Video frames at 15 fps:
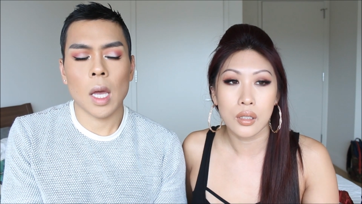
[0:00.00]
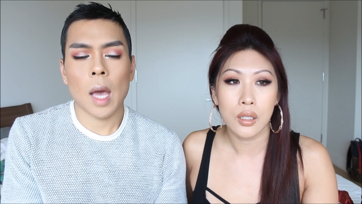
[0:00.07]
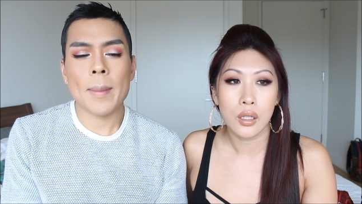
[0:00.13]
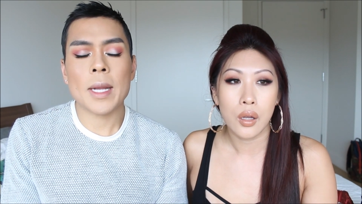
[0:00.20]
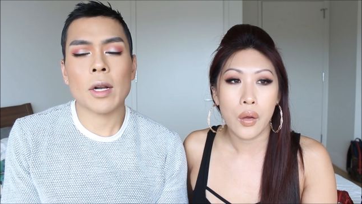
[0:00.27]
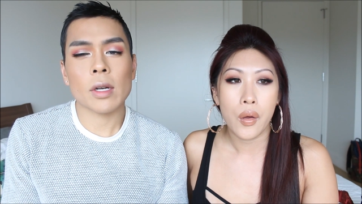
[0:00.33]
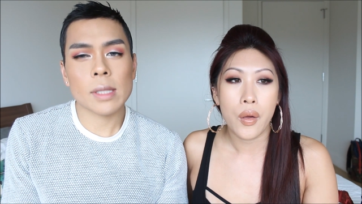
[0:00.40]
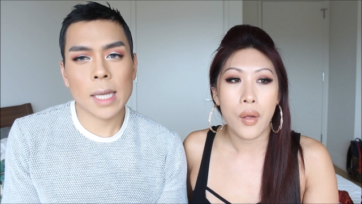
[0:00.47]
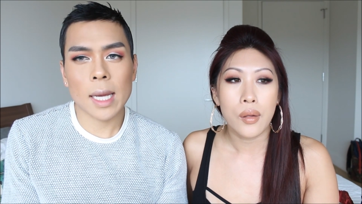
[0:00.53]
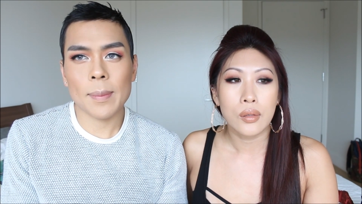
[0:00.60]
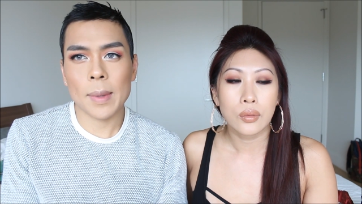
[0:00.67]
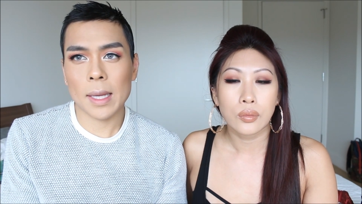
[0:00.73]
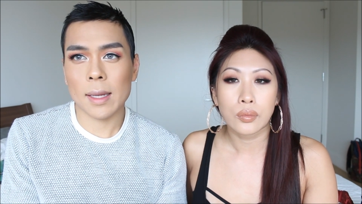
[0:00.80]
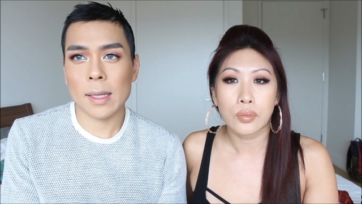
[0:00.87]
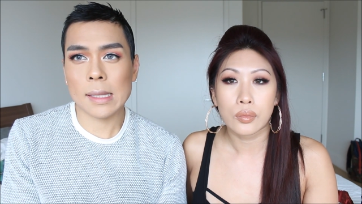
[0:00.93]
Speaker 1: i mean her
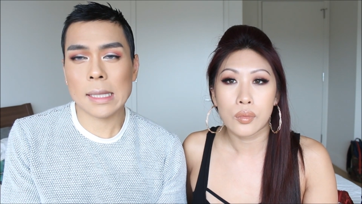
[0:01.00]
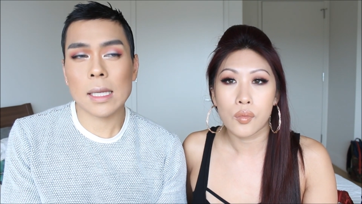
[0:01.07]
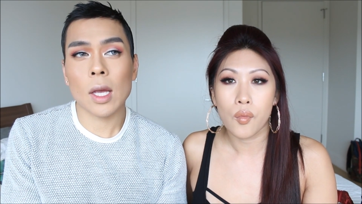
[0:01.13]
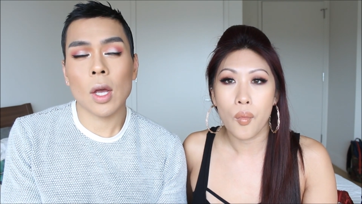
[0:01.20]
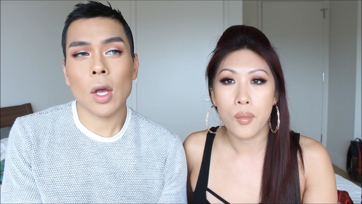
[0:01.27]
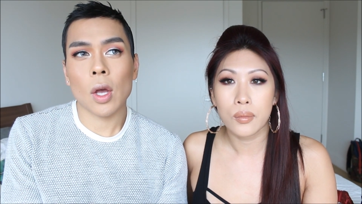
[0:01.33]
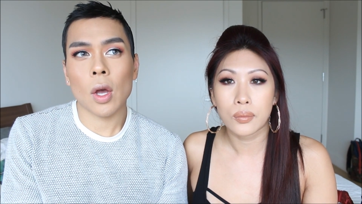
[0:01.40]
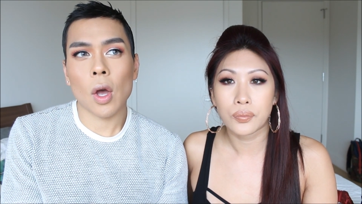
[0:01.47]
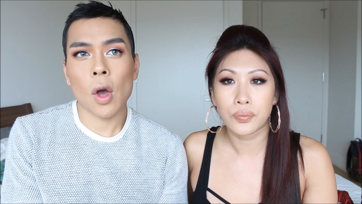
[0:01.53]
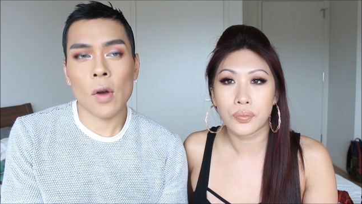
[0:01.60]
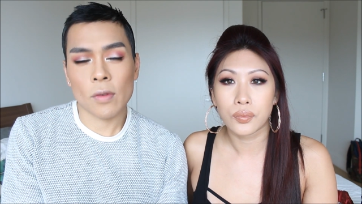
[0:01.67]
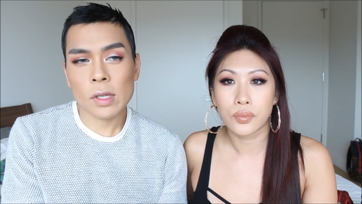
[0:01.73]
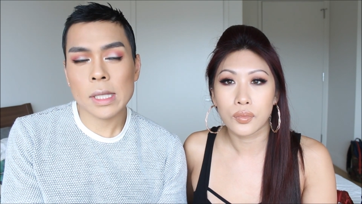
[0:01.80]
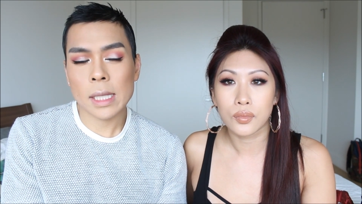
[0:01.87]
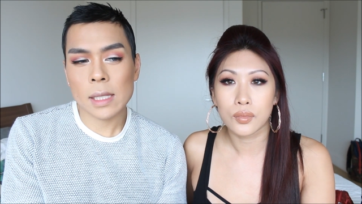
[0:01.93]
type is
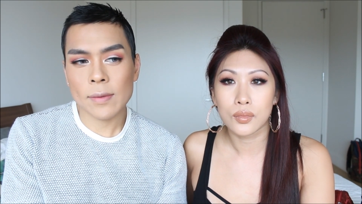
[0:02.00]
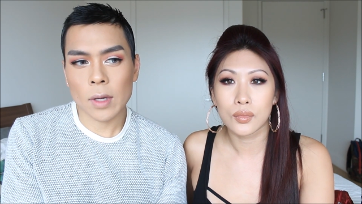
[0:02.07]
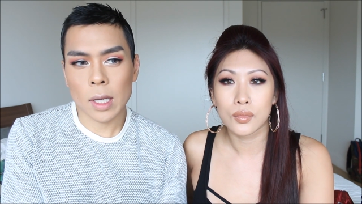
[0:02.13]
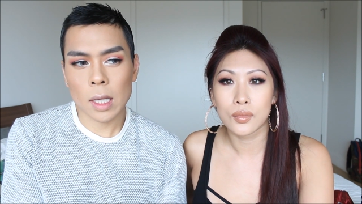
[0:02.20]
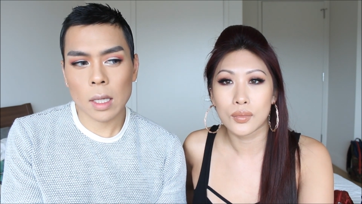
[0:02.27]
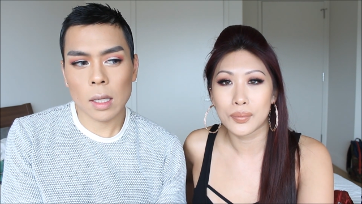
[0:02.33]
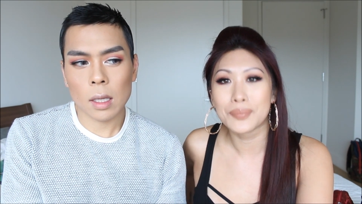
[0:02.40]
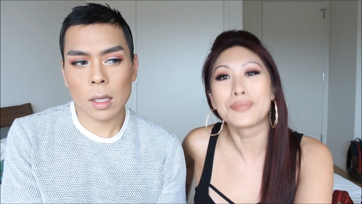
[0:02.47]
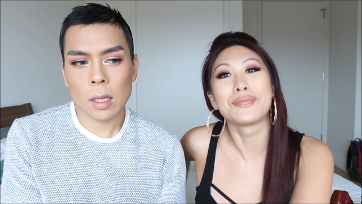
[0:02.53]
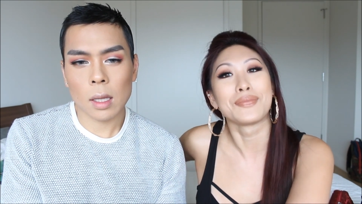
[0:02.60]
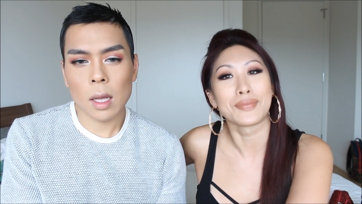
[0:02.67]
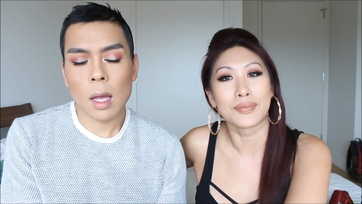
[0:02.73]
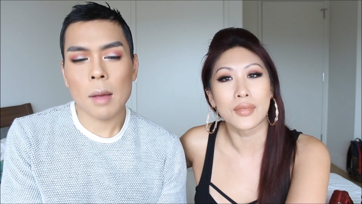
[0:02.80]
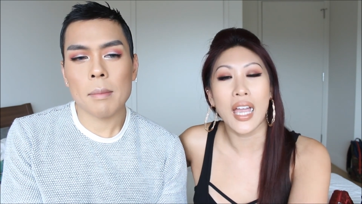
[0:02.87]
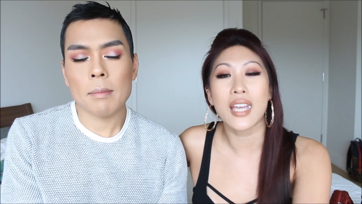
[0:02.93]
over six foot
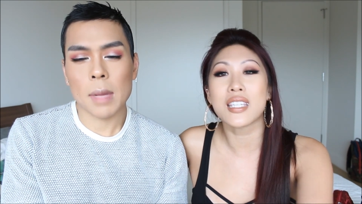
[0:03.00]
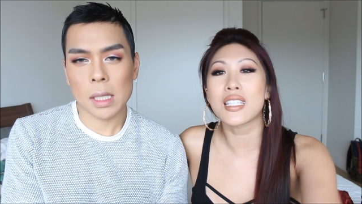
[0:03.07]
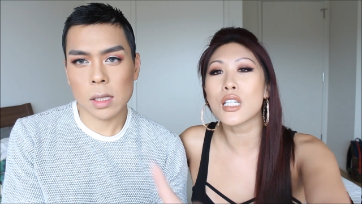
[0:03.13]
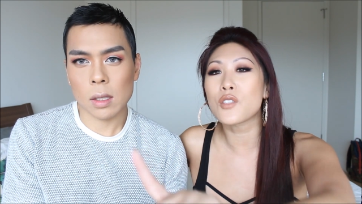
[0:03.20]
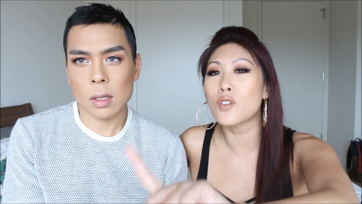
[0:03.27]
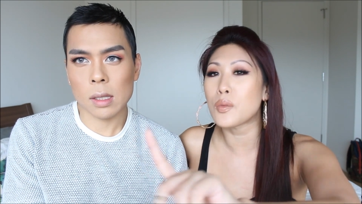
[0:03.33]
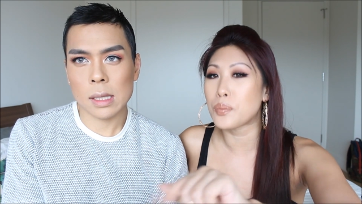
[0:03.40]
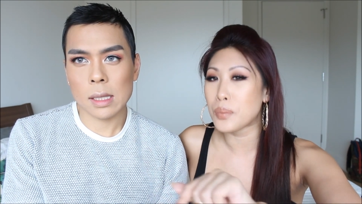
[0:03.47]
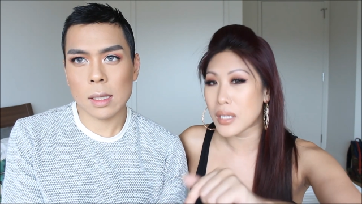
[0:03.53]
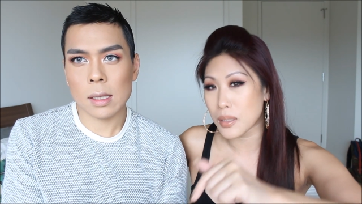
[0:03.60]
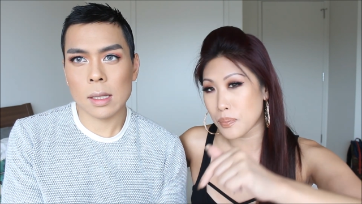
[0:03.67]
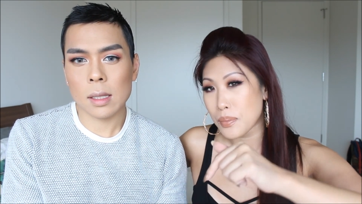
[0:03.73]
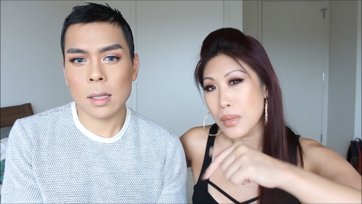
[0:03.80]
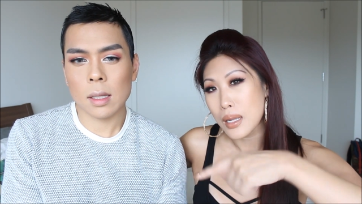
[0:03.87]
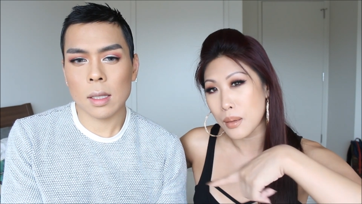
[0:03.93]
Speaker 2: mm-hmm. at six foot
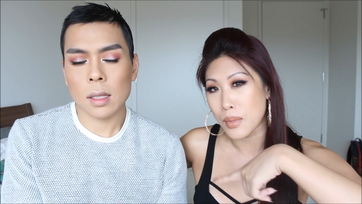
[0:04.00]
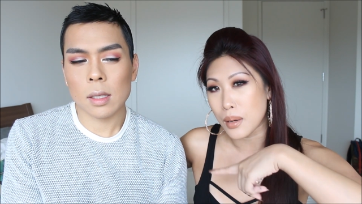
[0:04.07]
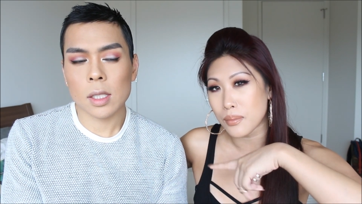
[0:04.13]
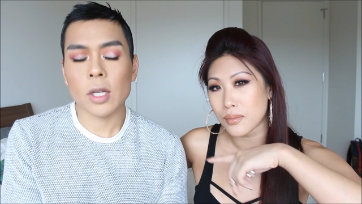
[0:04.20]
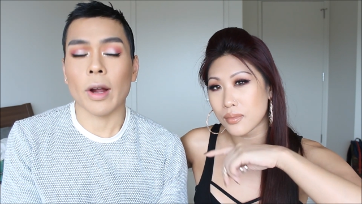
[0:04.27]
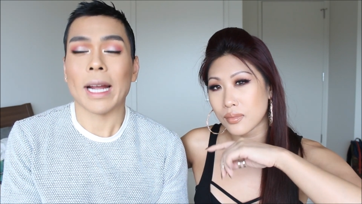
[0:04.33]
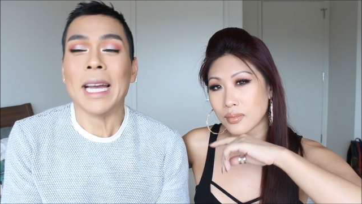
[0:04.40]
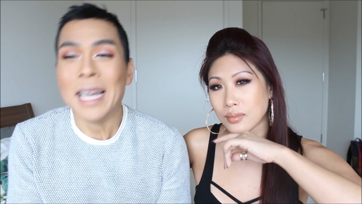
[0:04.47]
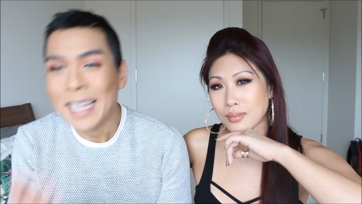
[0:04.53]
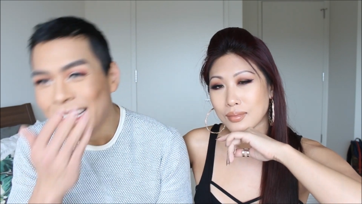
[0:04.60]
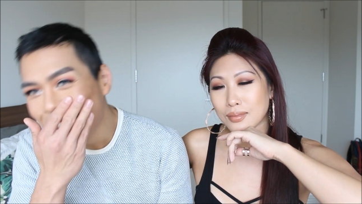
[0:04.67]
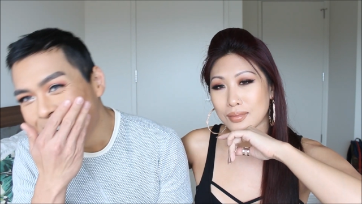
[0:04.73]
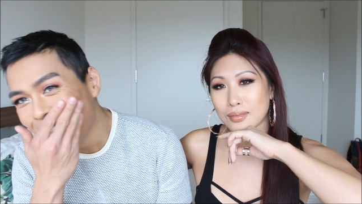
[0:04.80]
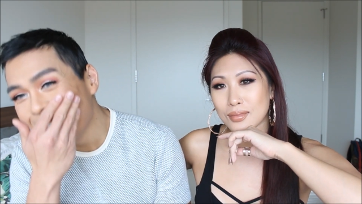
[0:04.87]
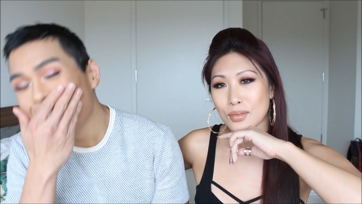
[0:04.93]
mis- minimum sorry
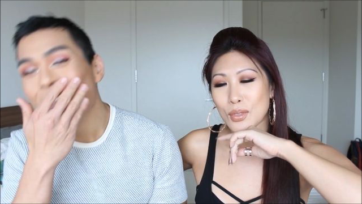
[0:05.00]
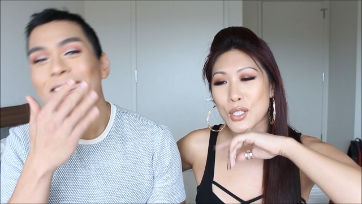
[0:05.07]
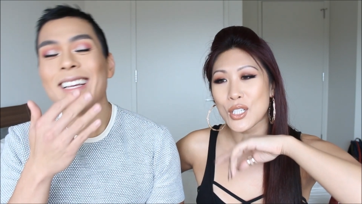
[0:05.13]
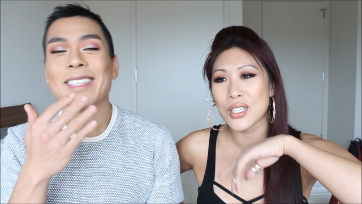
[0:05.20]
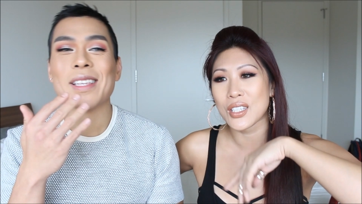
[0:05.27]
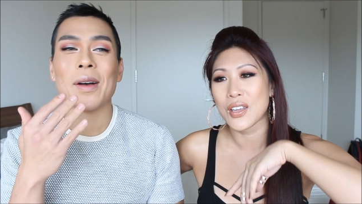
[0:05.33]
Speaker 1: which is